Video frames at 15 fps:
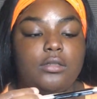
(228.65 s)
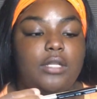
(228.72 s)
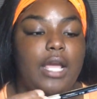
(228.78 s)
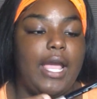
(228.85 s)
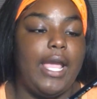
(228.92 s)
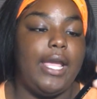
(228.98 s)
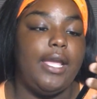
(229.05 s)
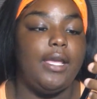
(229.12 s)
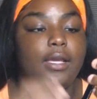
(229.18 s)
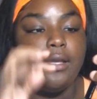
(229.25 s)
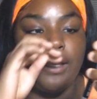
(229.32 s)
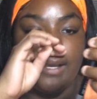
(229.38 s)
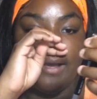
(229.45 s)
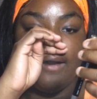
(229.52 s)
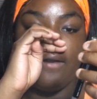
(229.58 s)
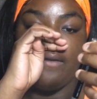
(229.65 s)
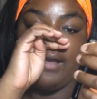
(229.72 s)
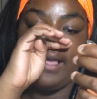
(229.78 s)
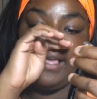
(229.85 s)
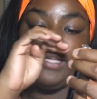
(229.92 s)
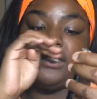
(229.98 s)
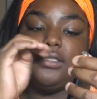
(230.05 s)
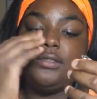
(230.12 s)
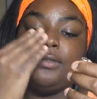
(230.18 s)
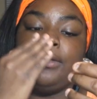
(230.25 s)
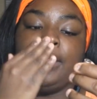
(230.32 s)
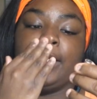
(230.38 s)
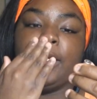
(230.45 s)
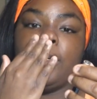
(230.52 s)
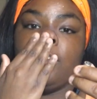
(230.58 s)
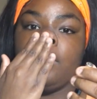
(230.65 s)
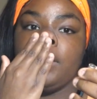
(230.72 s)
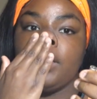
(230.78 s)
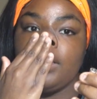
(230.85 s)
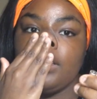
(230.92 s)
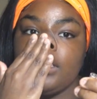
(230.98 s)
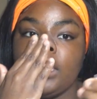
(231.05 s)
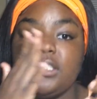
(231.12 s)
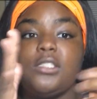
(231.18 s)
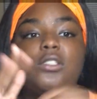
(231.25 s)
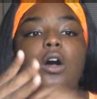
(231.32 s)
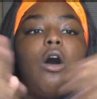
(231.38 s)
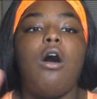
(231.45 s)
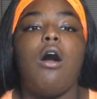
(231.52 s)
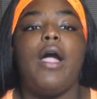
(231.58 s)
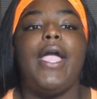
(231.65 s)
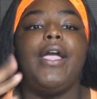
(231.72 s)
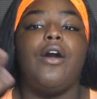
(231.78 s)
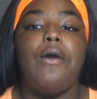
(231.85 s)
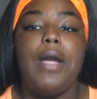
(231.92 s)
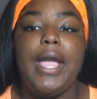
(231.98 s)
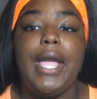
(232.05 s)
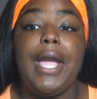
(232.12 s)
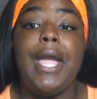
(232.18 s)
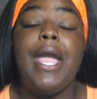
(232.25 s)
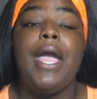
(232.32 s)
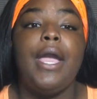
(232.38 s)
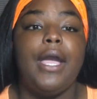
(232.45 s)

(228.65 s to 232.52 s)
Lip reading: AOA Studio. This is all AOA,